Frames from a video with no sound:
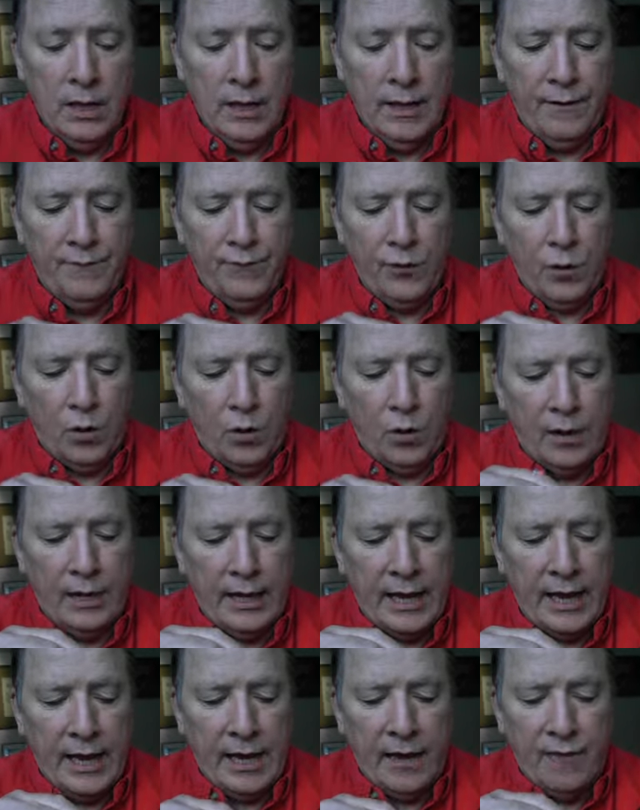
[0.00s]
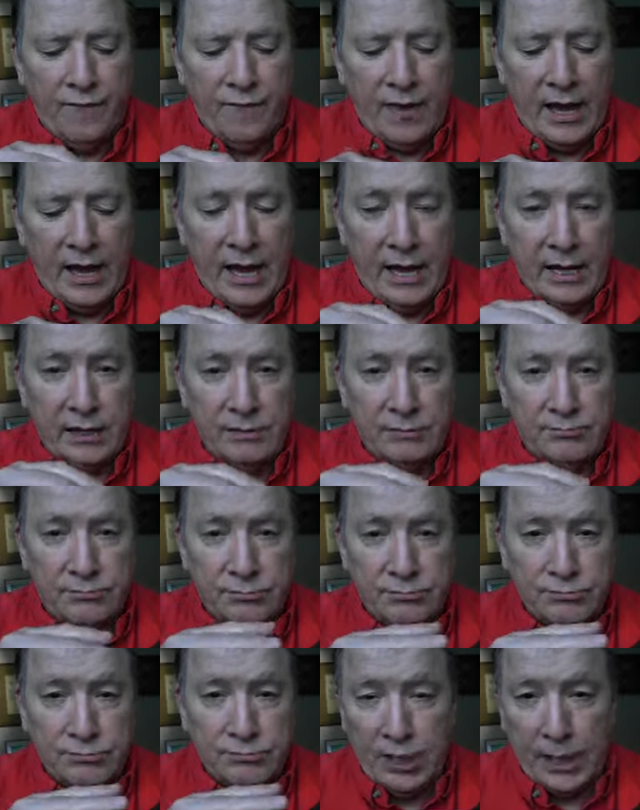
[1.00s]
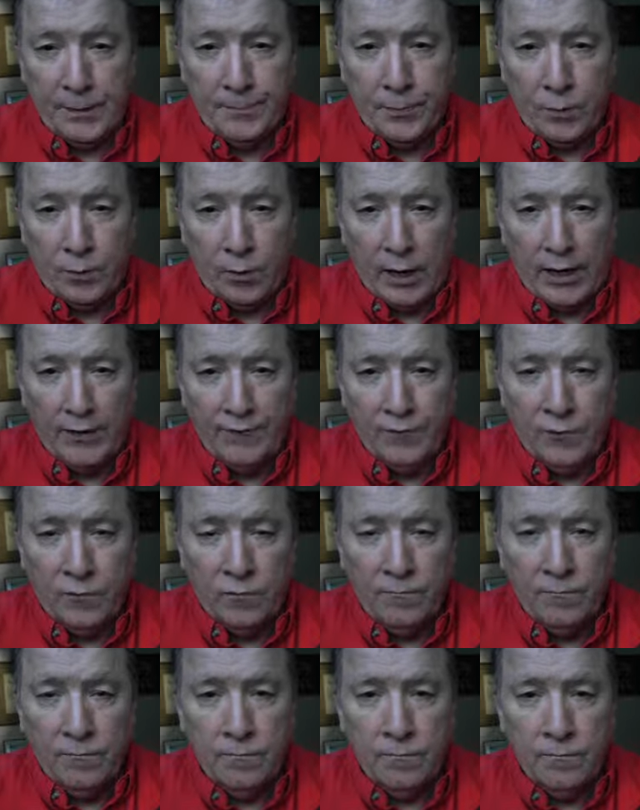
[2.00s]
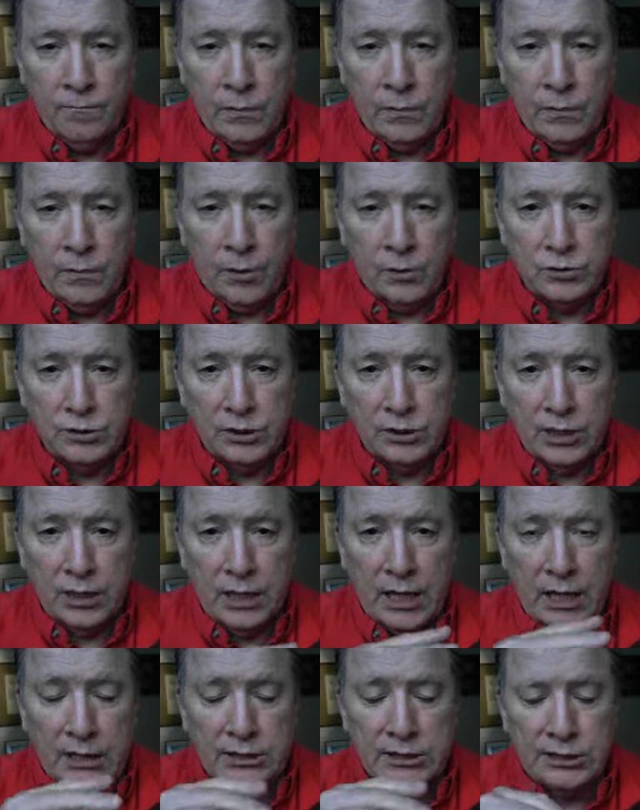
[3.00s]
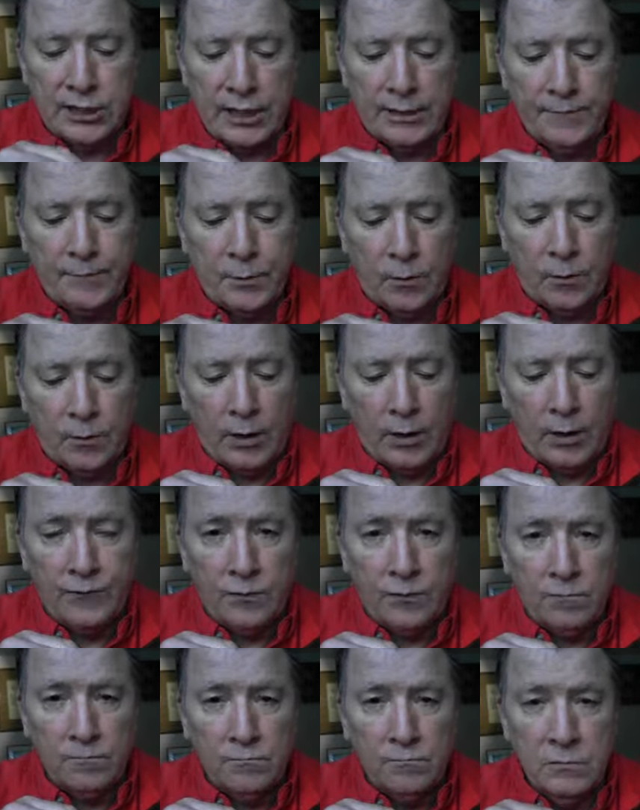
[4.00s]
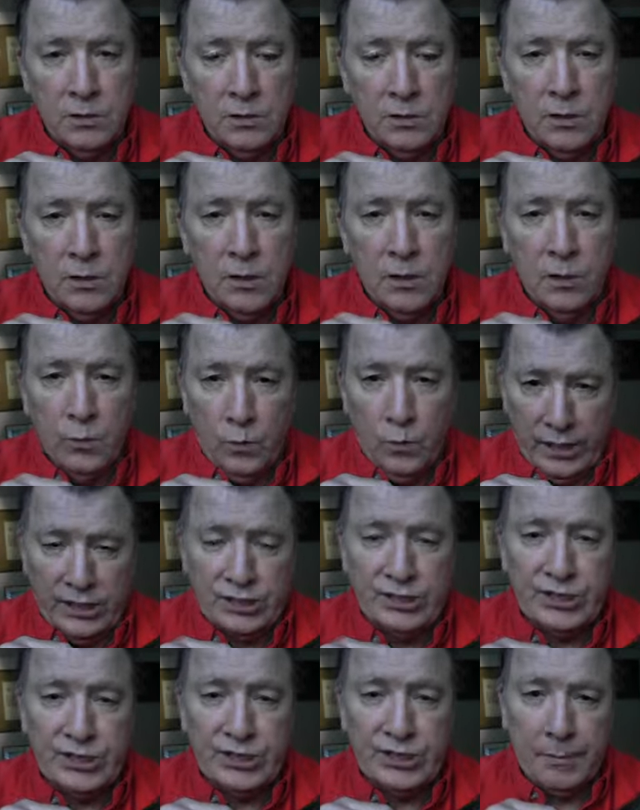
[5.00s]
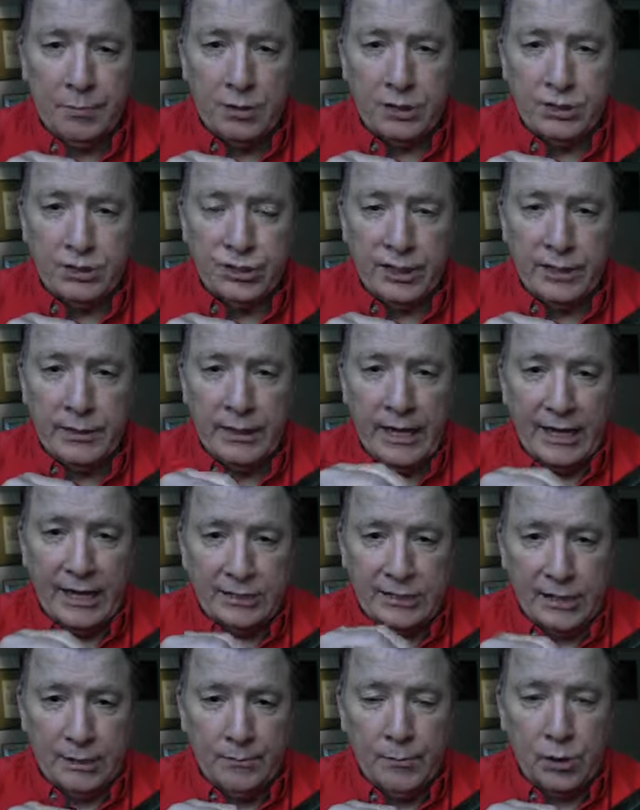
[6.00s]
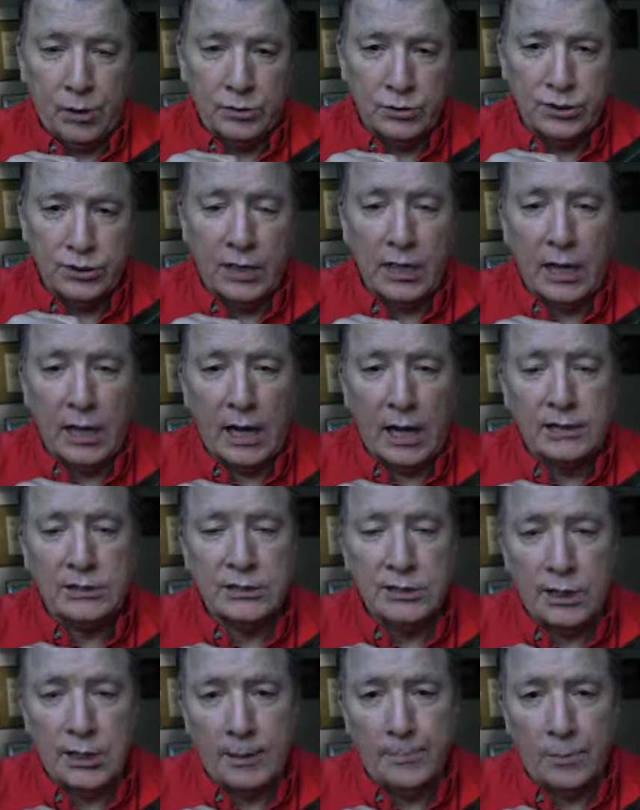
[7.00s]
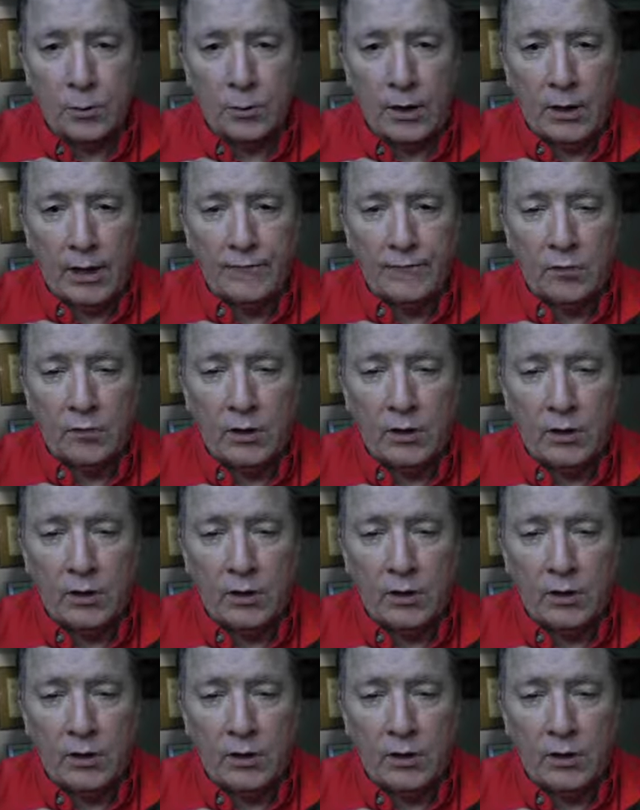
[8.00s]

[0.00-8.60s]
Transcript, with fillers: If you already have a sniper rifle, a Mosin Nagant sniper rifle, reestablish it as a Mosin Nagant sniper rifle.